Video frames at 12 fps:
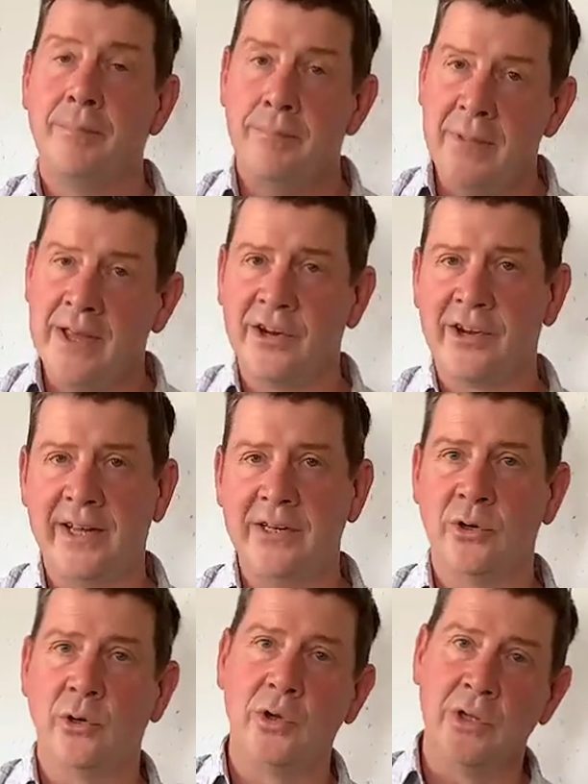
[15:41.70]
Make your guide
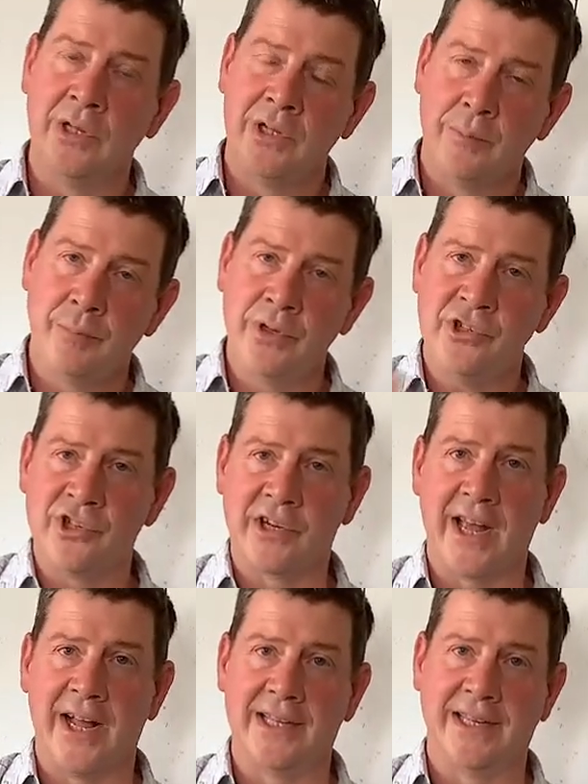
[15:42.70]
hole, push your
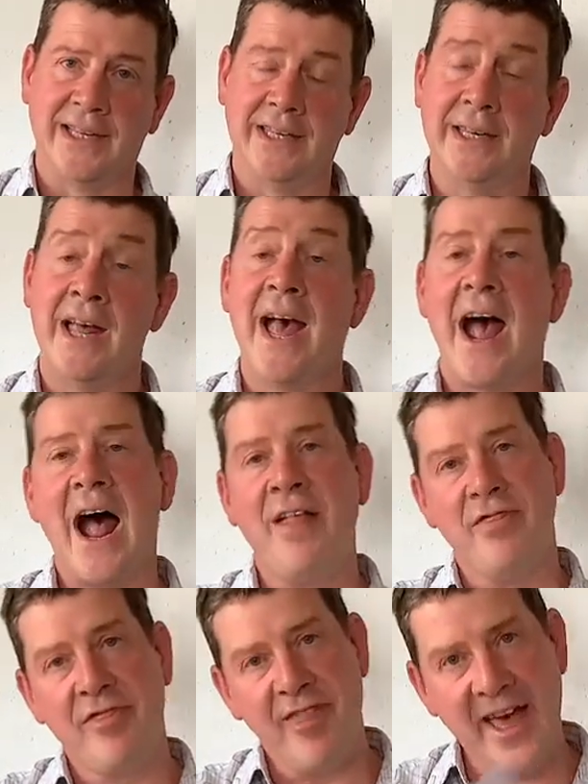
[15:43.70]
calla in,
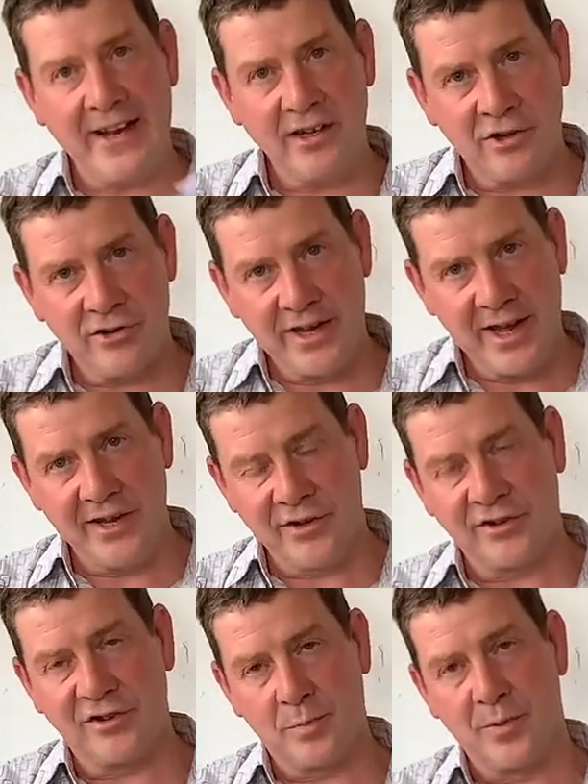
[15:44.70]
and then create
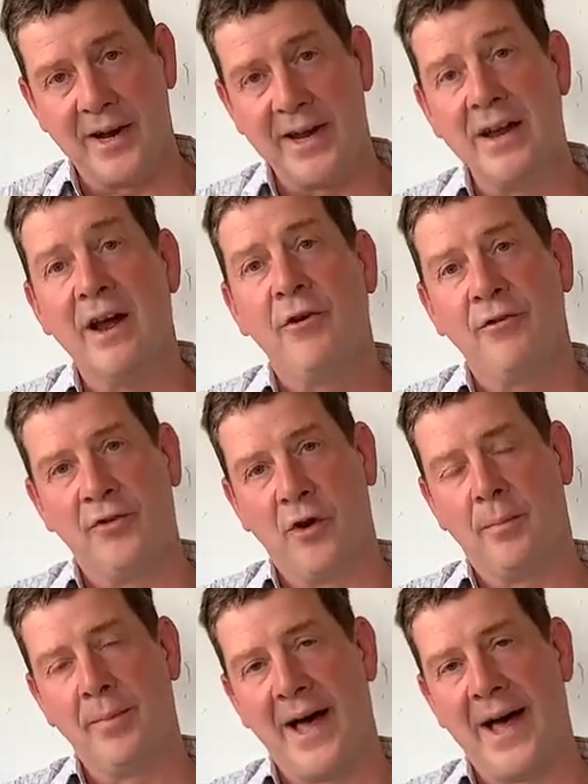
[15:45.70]
your spray
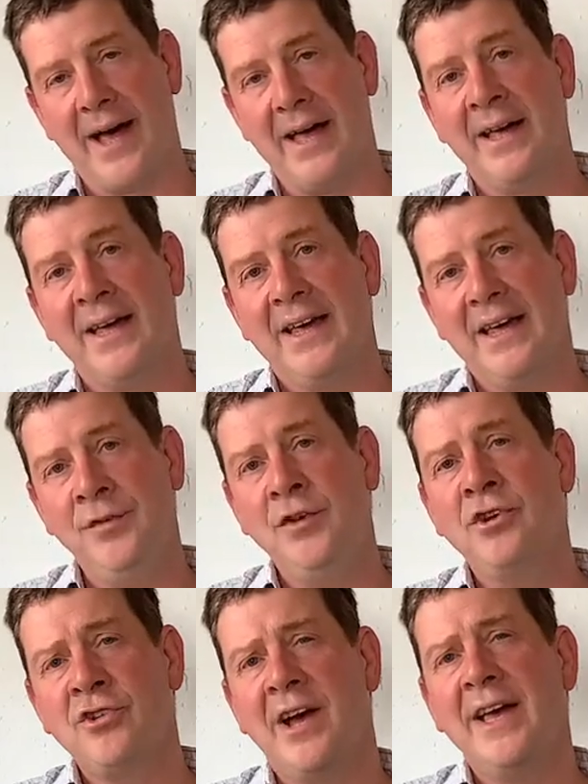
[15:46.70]
from that. If
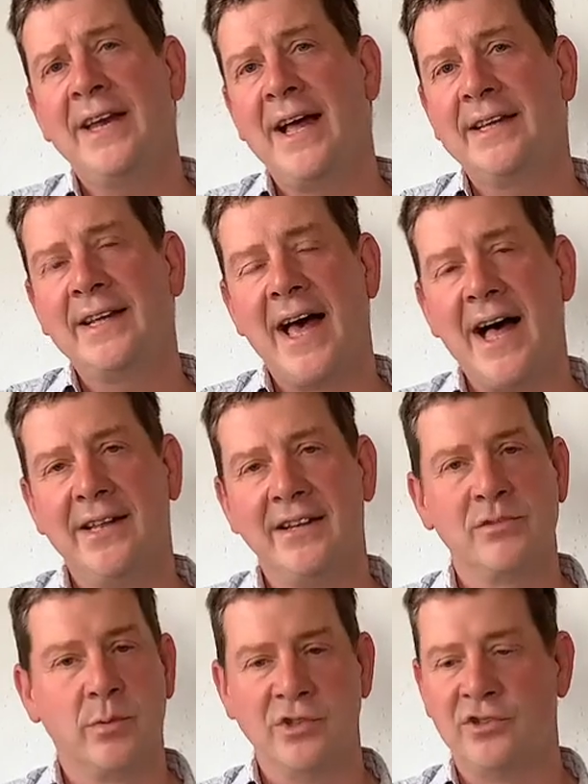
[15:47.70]
you try and add
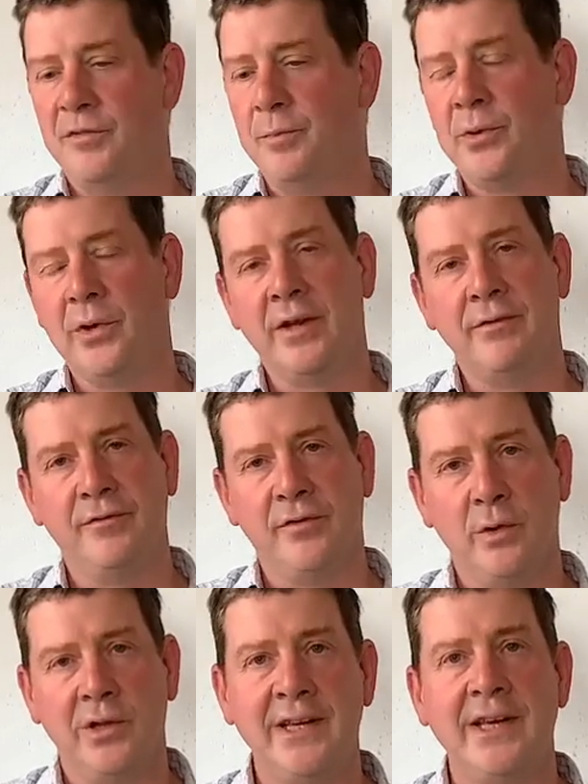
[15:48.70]
callas once you've put in
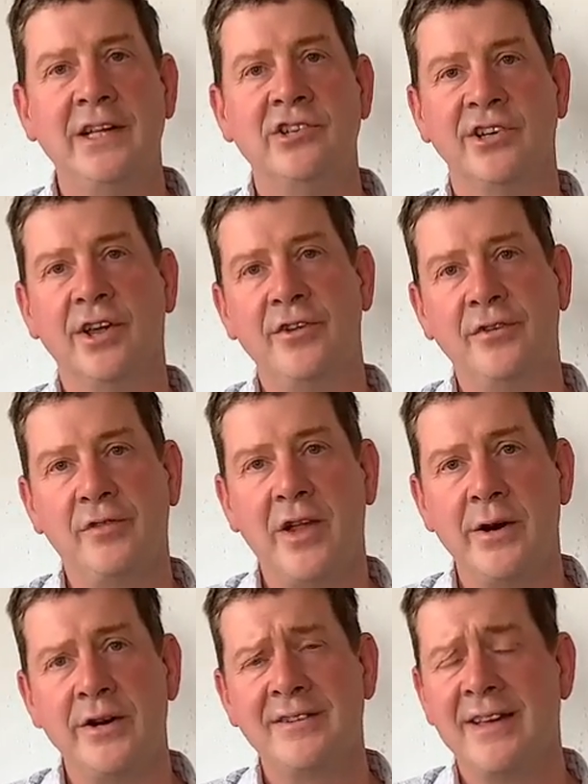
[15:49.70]
foliage and other
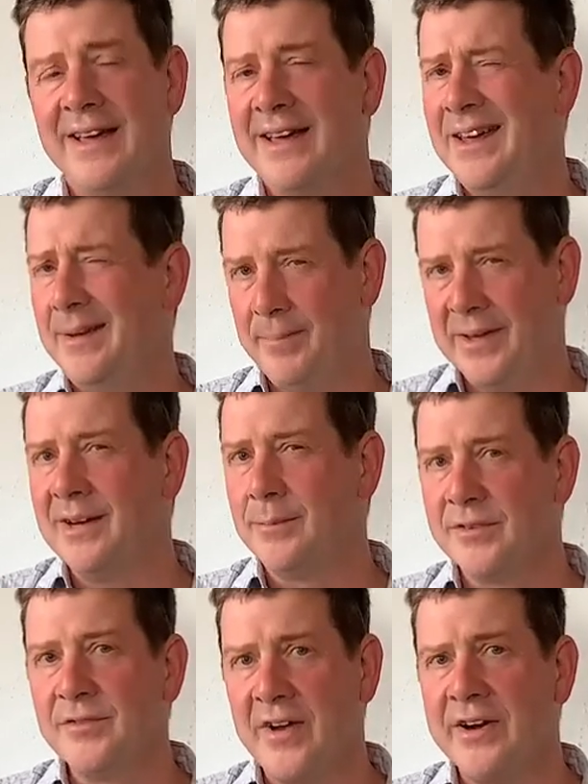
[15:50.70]
flowers, it
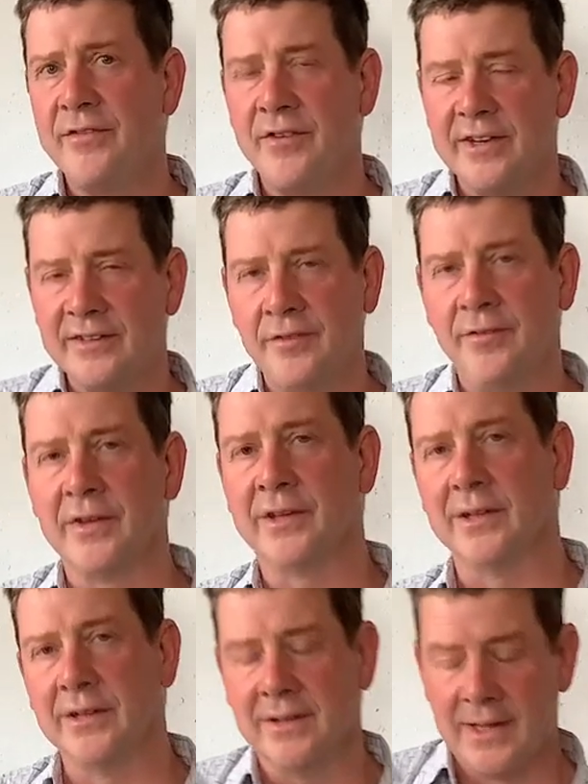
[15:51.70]
becomes very, very
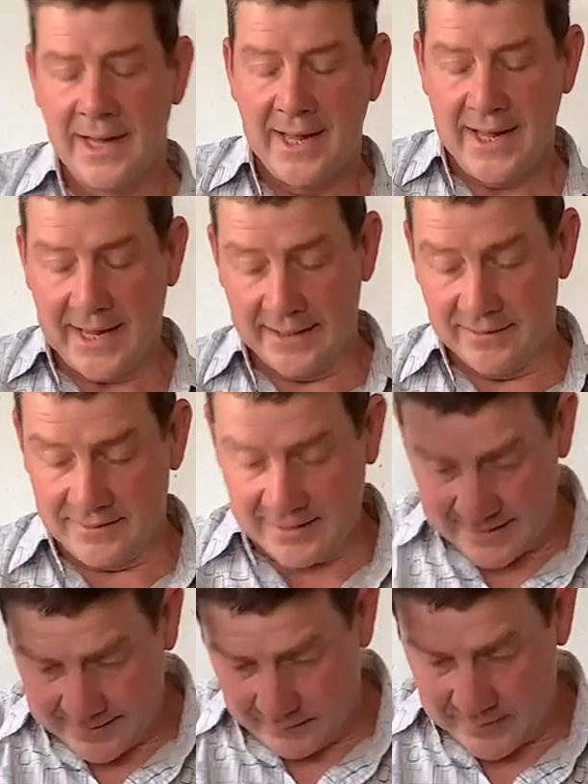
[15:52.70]
difficult. And
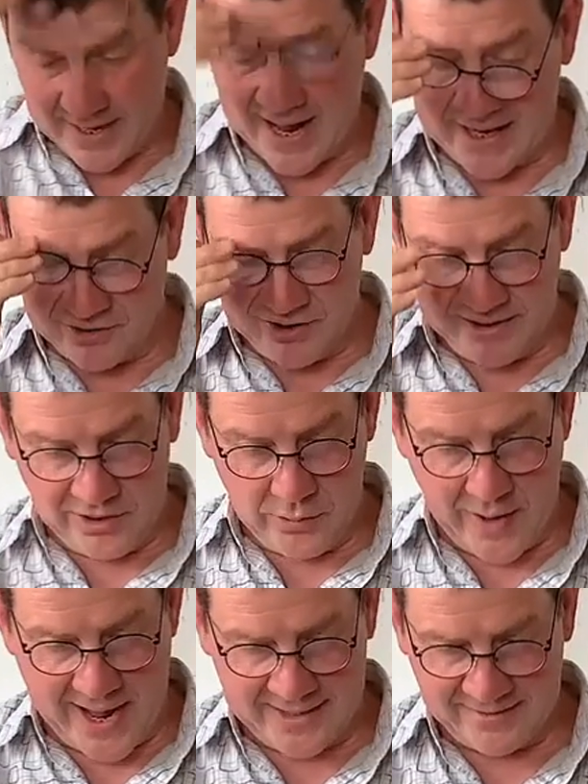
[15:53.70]
um, actually,
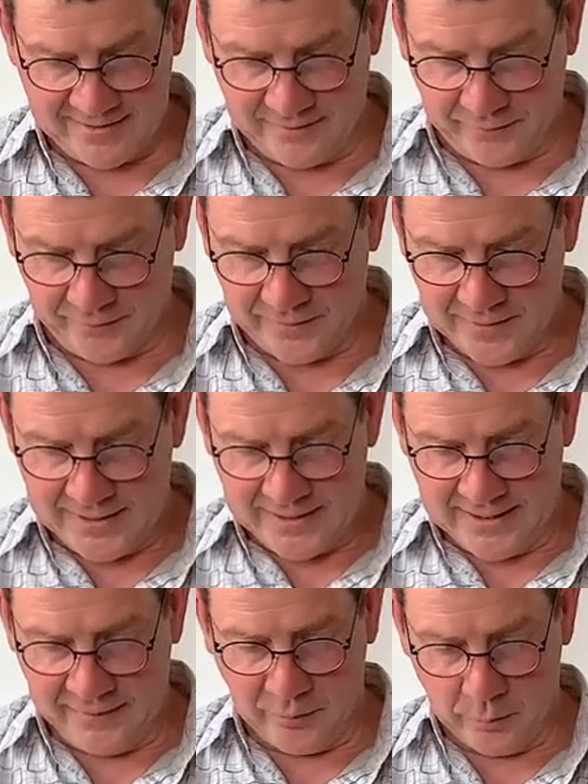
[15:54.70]
you asked if,
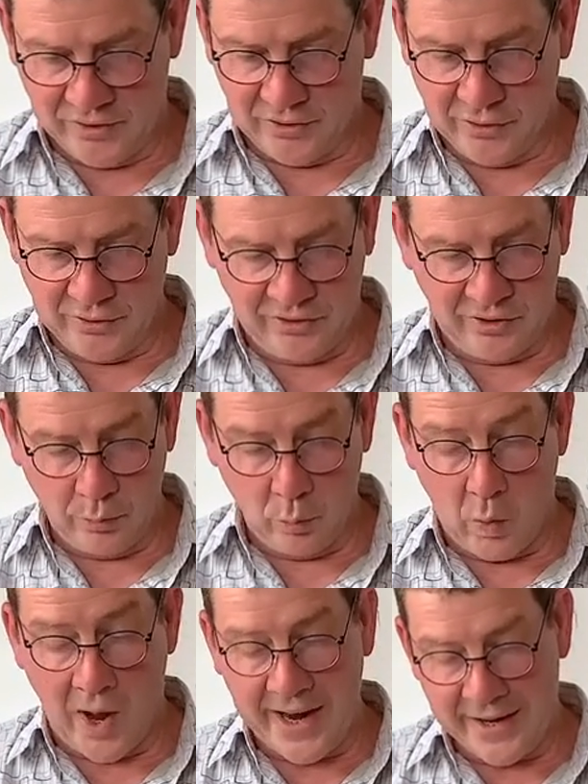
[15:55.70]
if it was good to
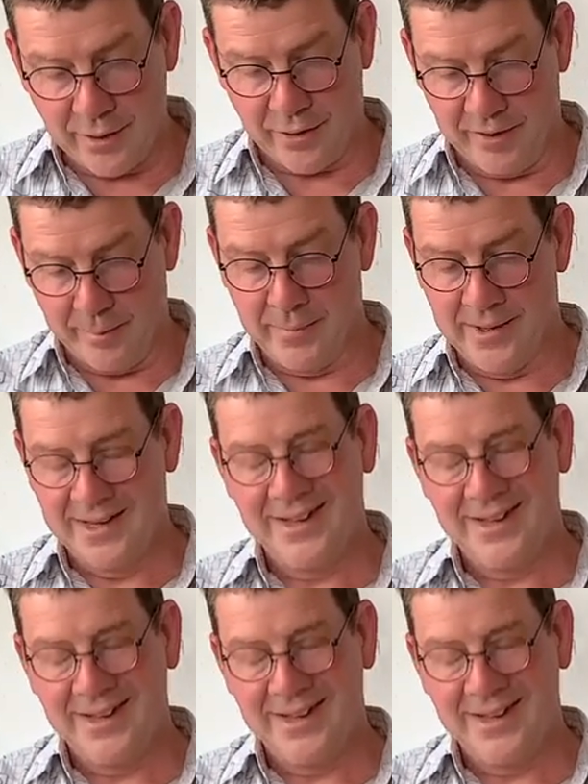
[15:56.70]
wire them.